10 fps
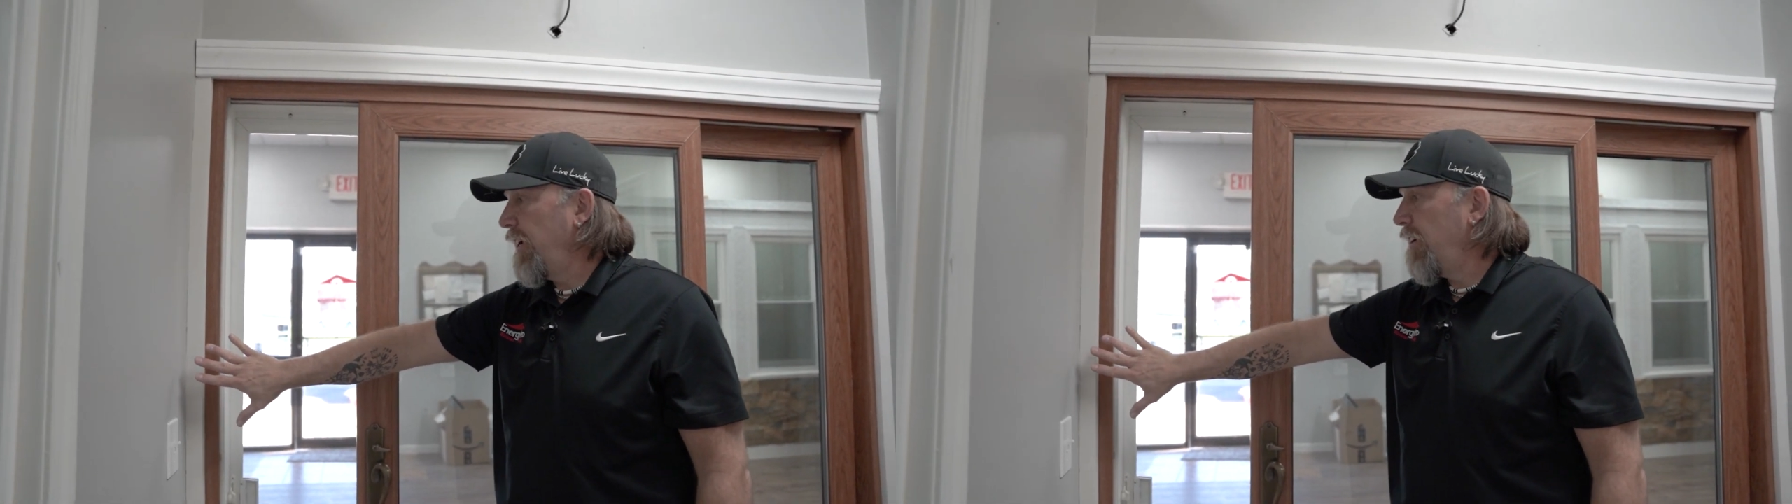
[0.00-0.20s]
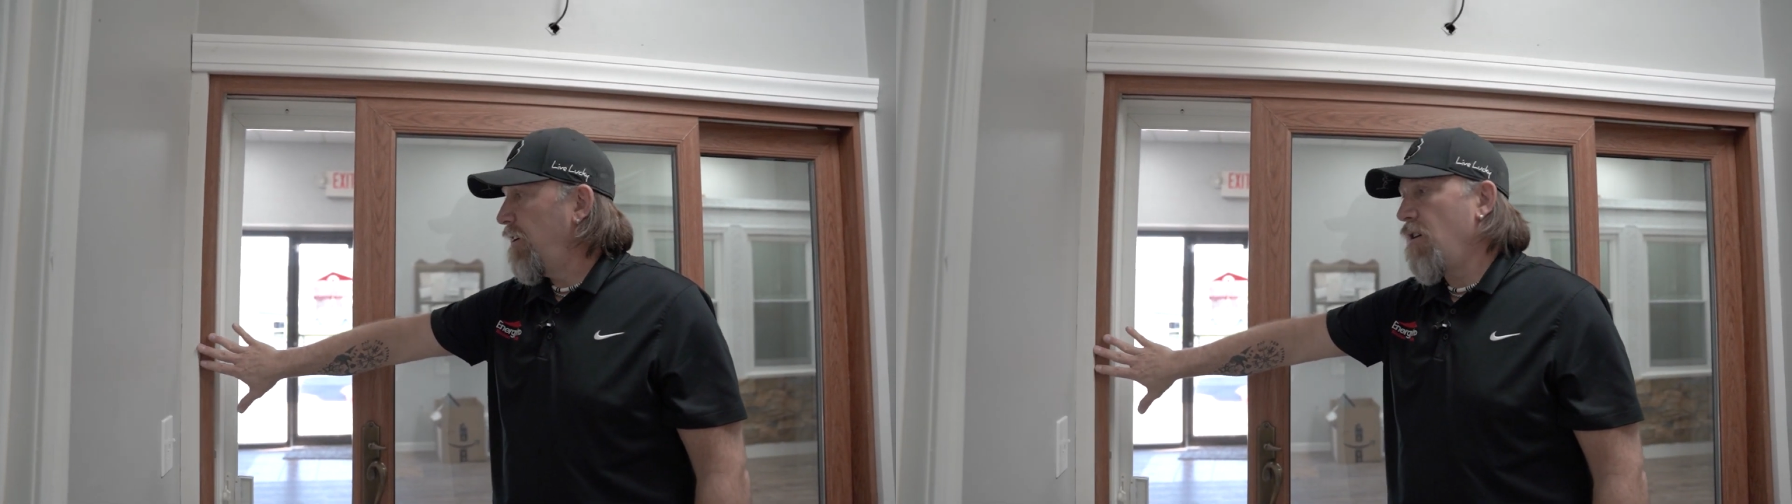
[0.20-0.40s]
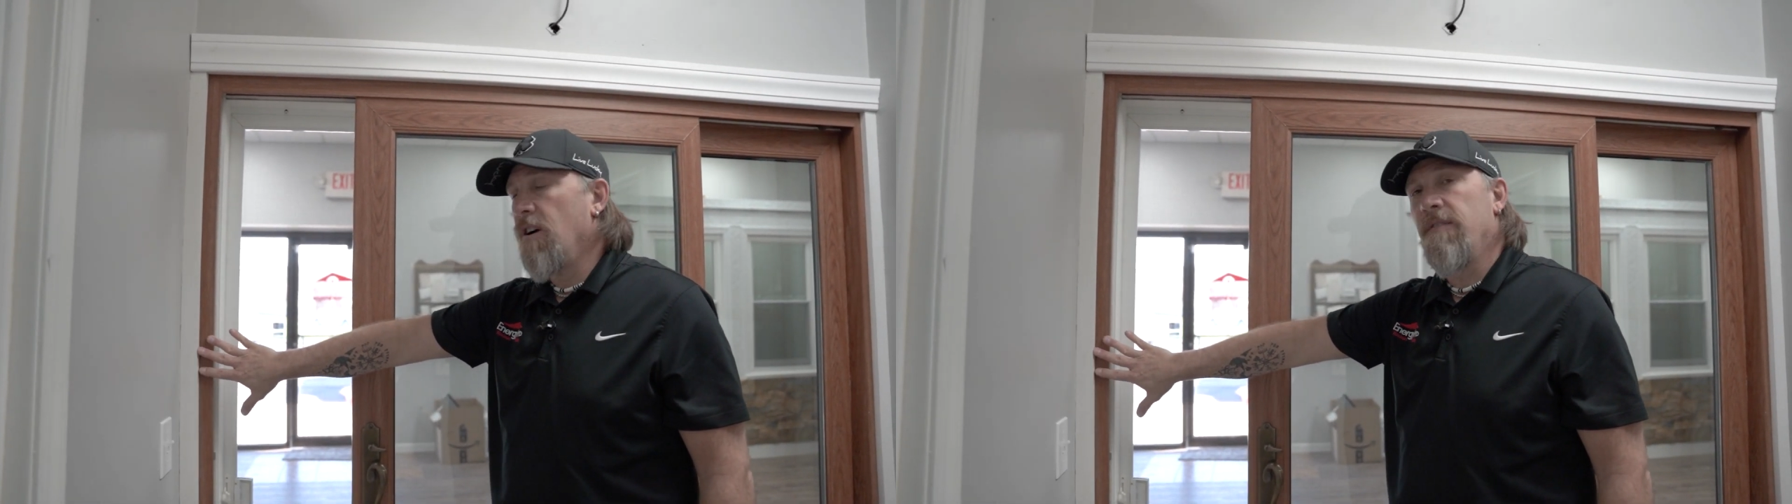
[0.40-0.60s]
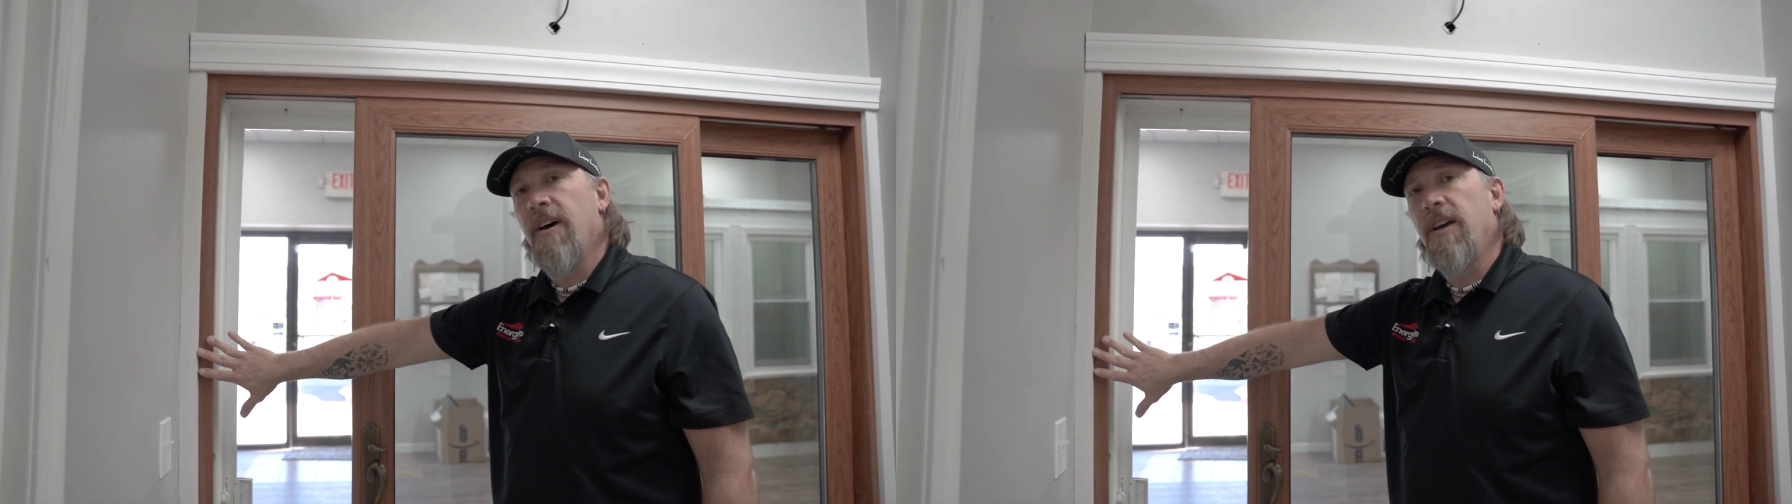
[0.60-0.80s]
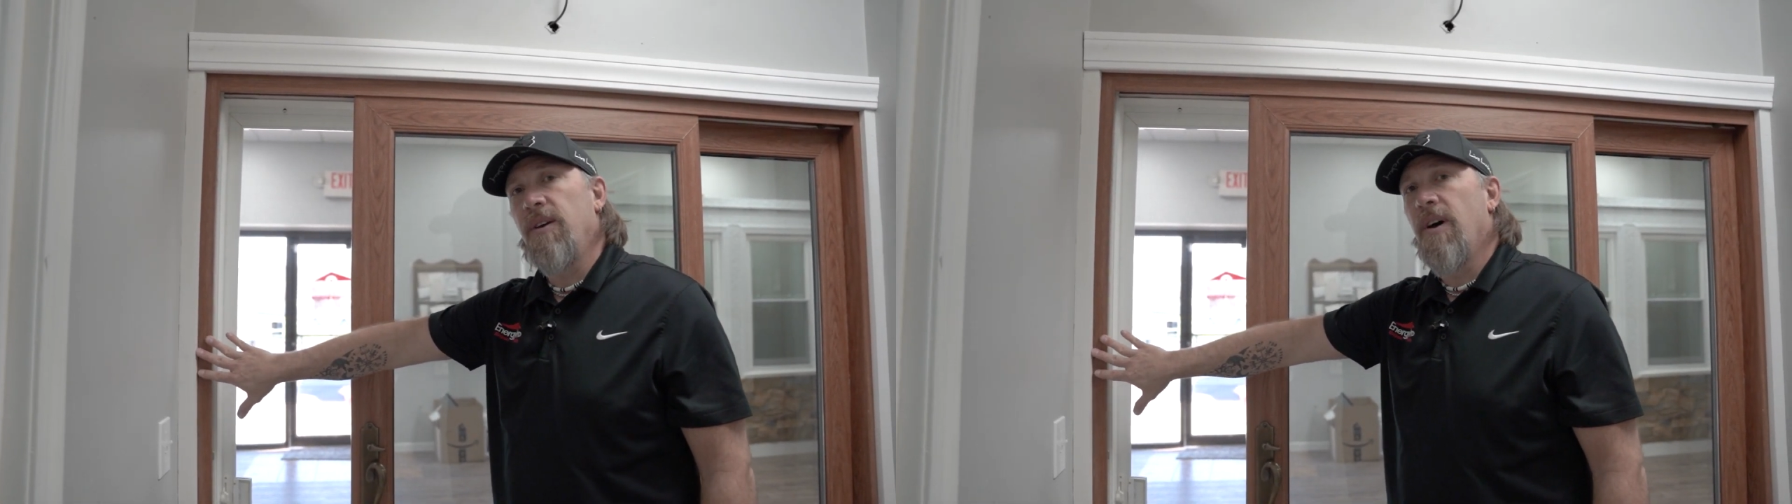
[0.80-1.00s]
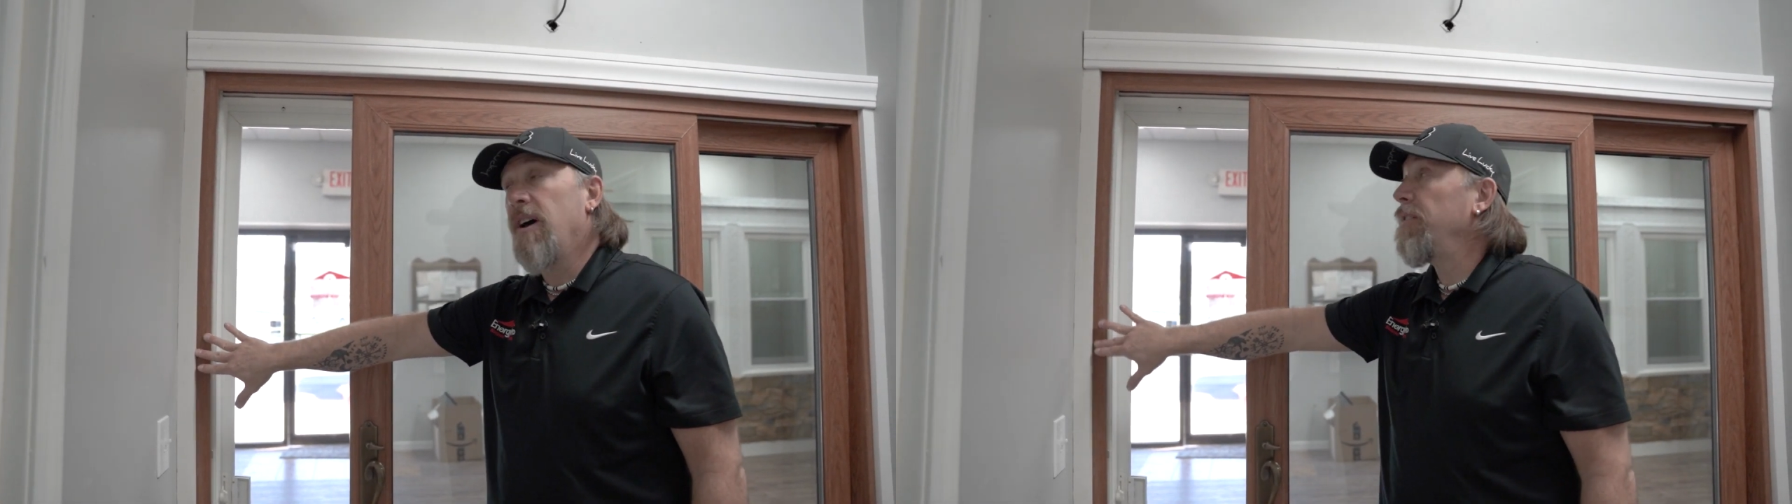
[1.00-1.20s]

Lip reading: getting an R value out